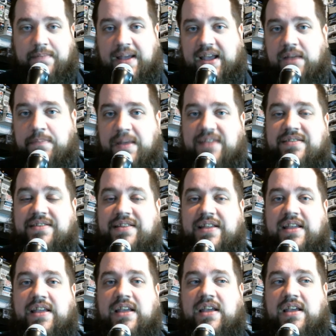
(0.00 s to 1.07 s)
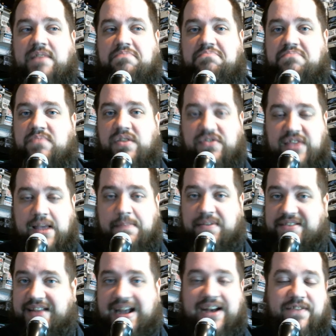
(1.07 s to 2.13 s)
make it basically the same
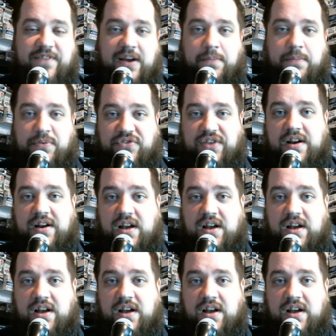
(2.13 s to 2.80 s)
as 95%